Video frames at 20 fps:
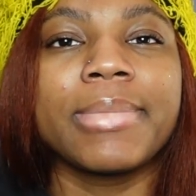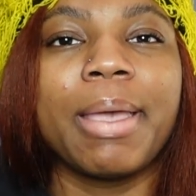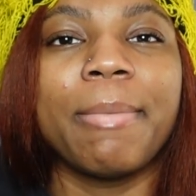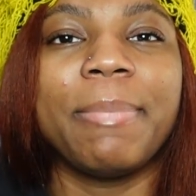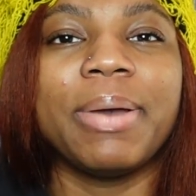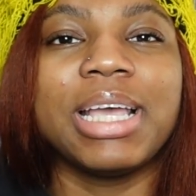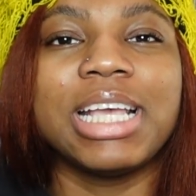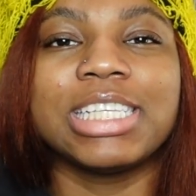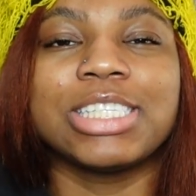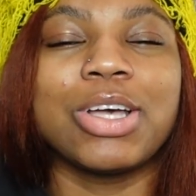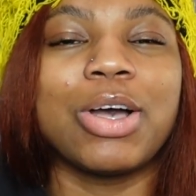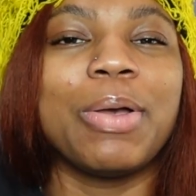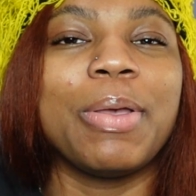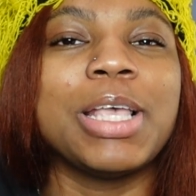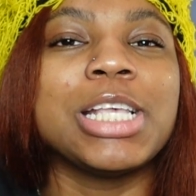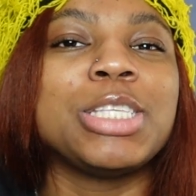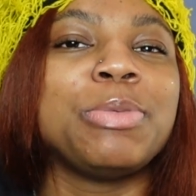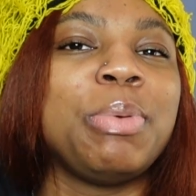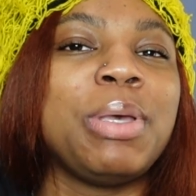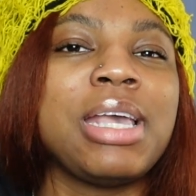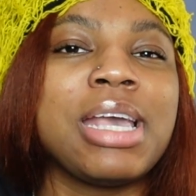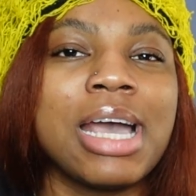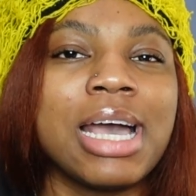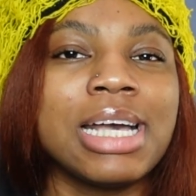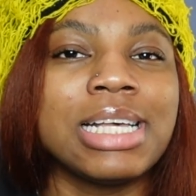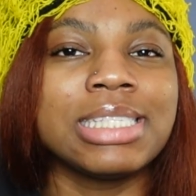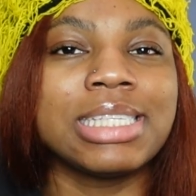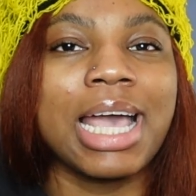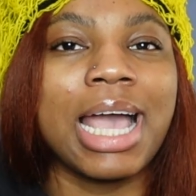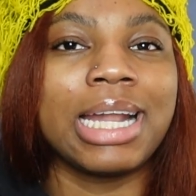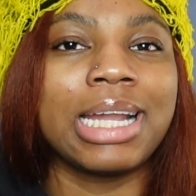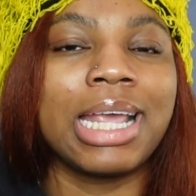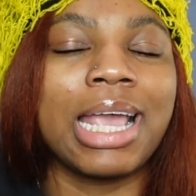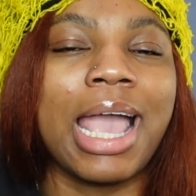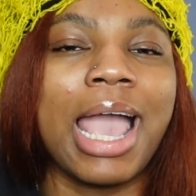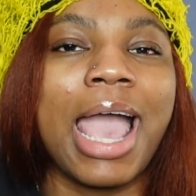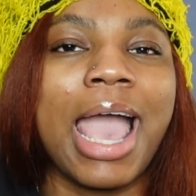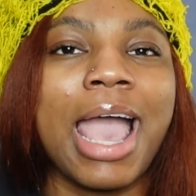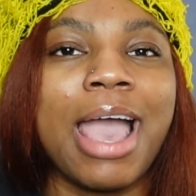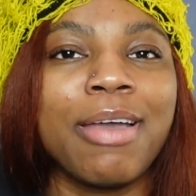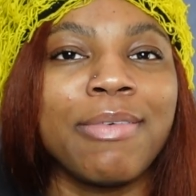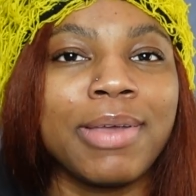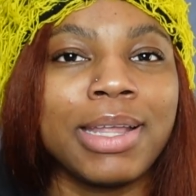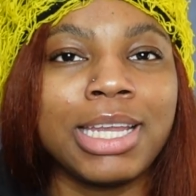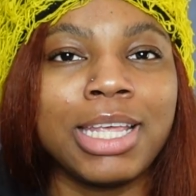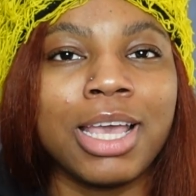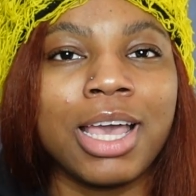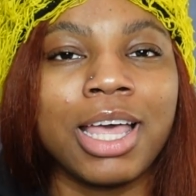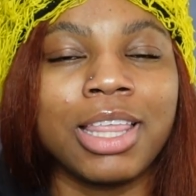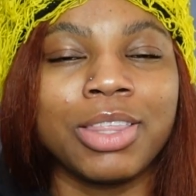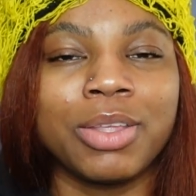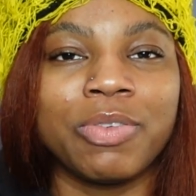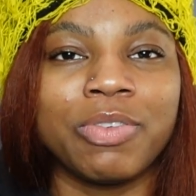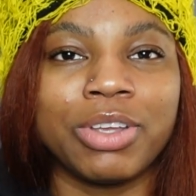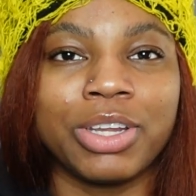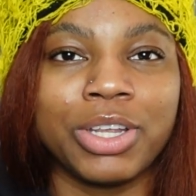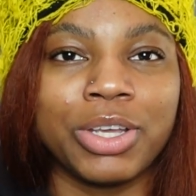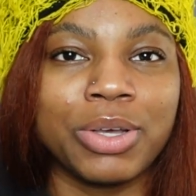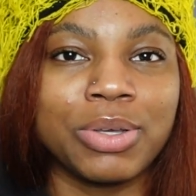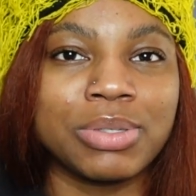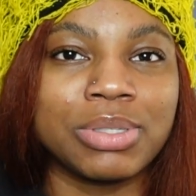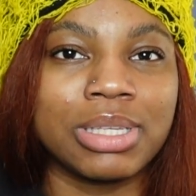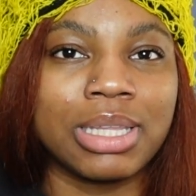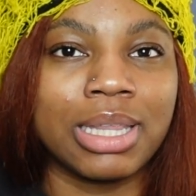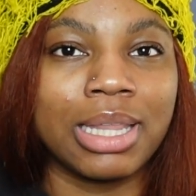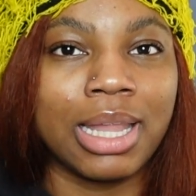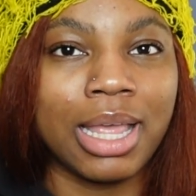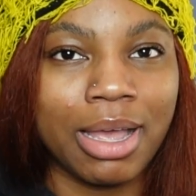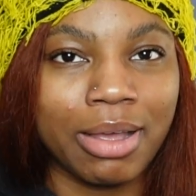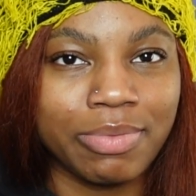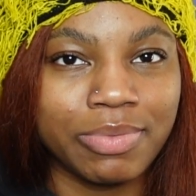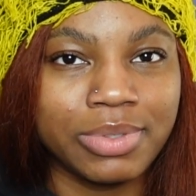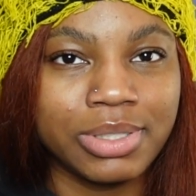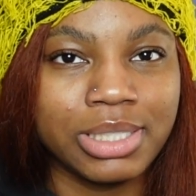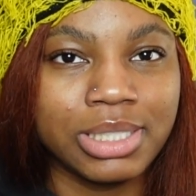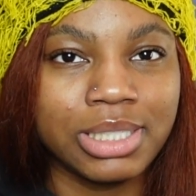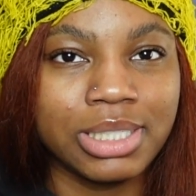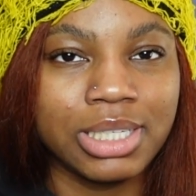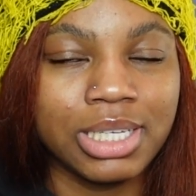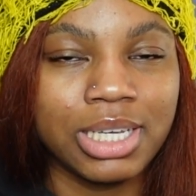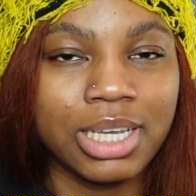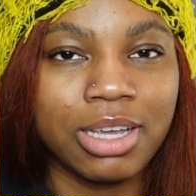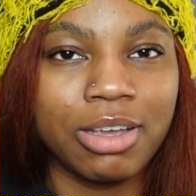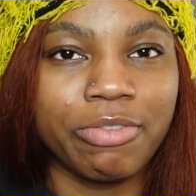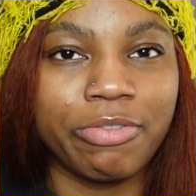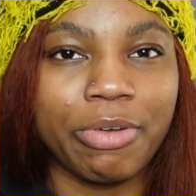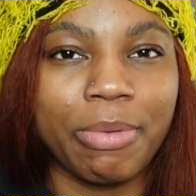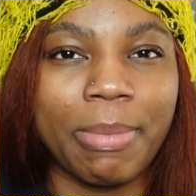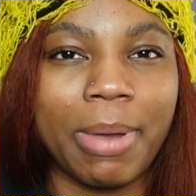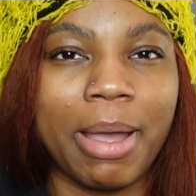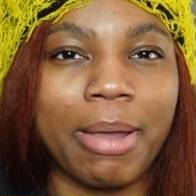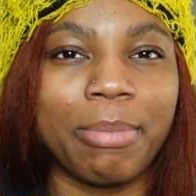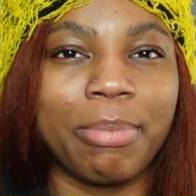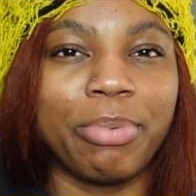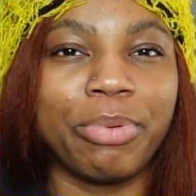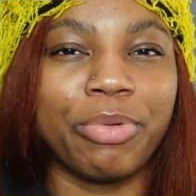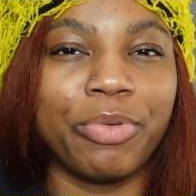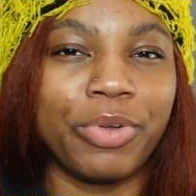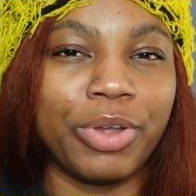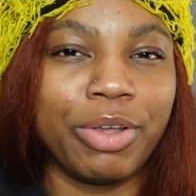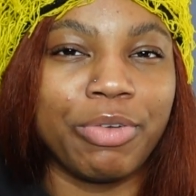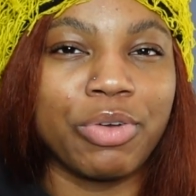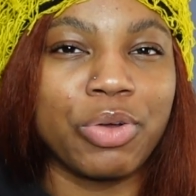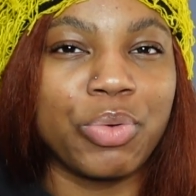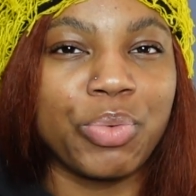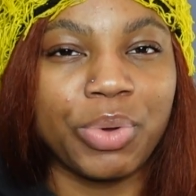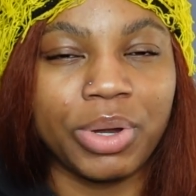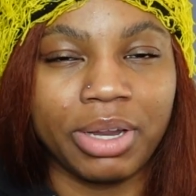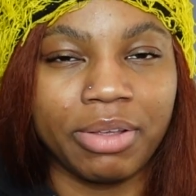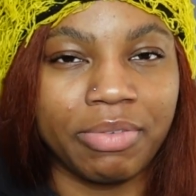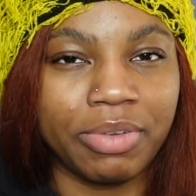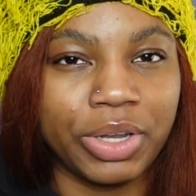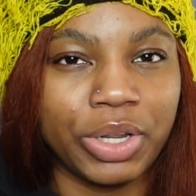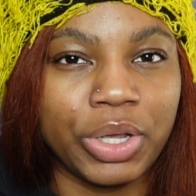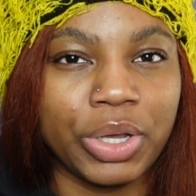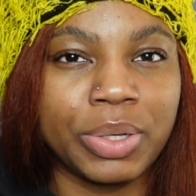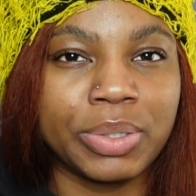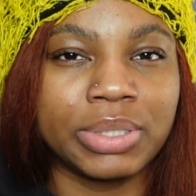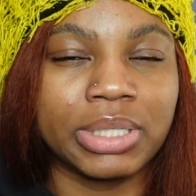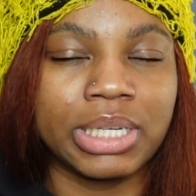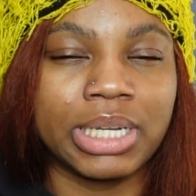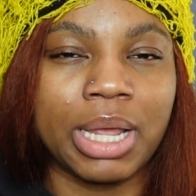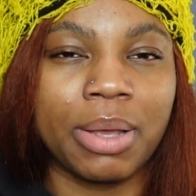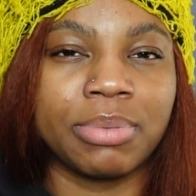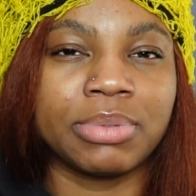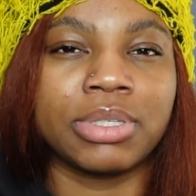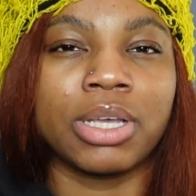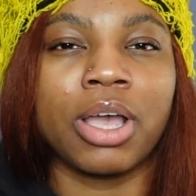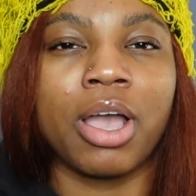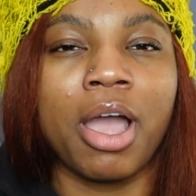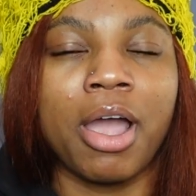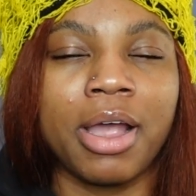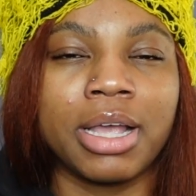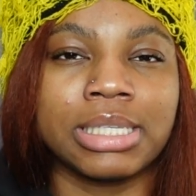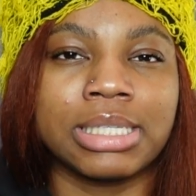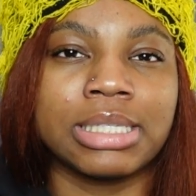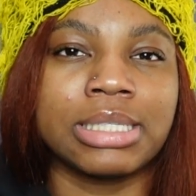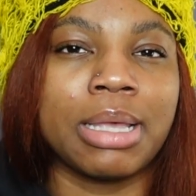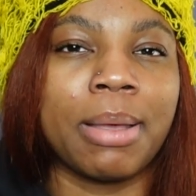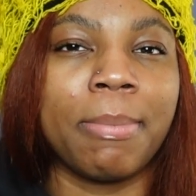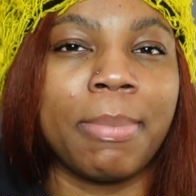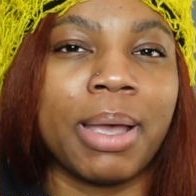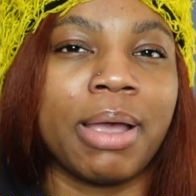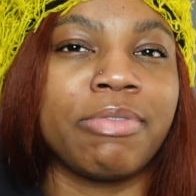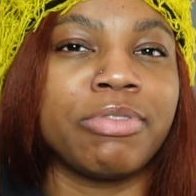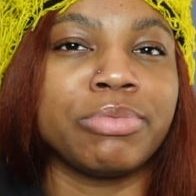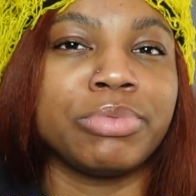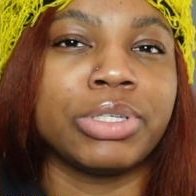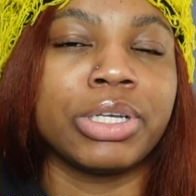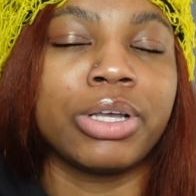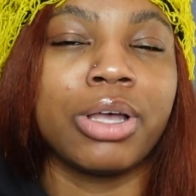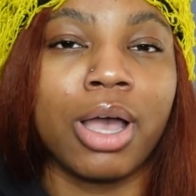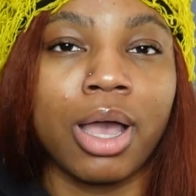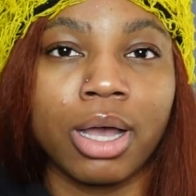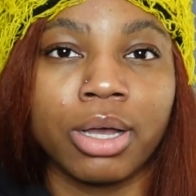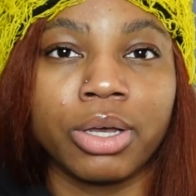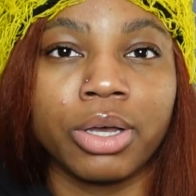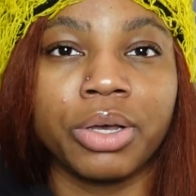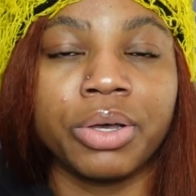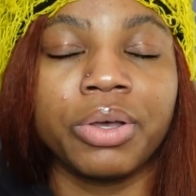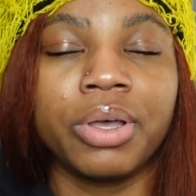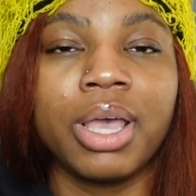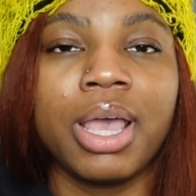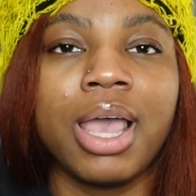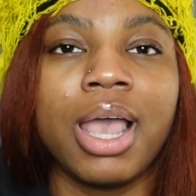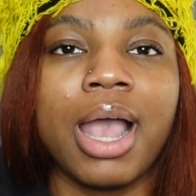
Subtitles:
But it's because I didn't have any other videos left for my pre-recorded videos, and I was like, all right, since I'm back from Chicago,